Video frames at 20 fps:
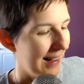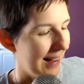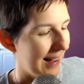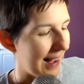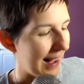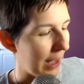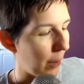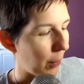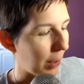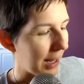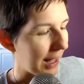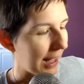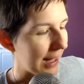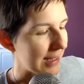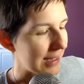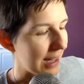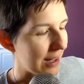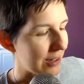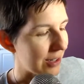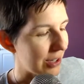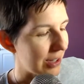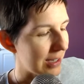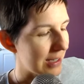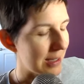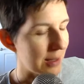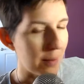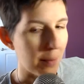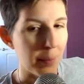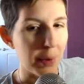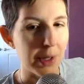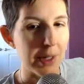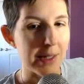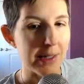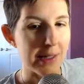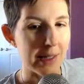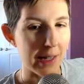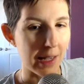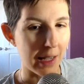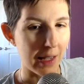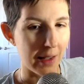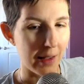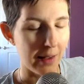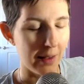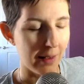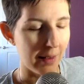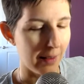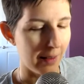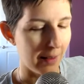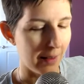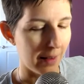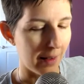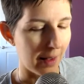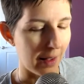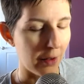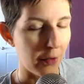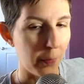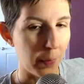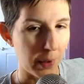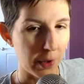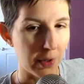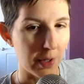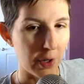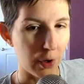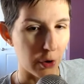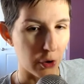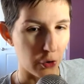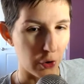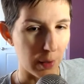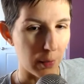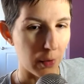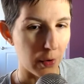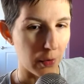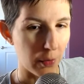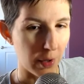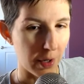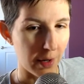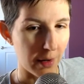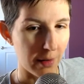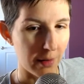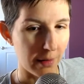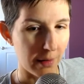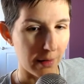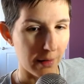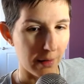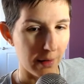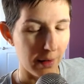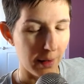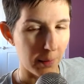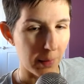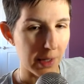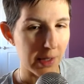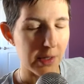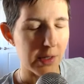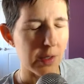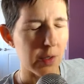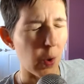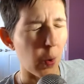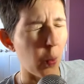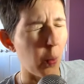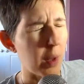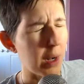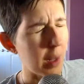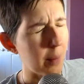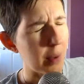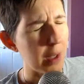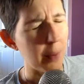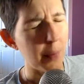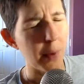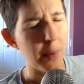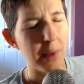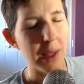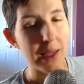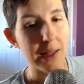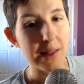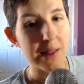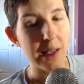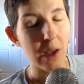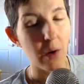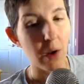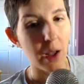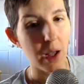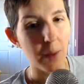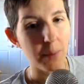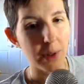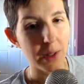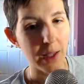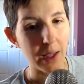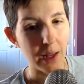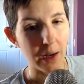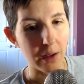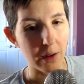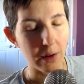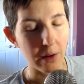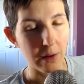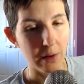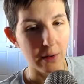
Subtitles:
I want to get down to the simplicity of building your dream career because so many people make it sound complicated.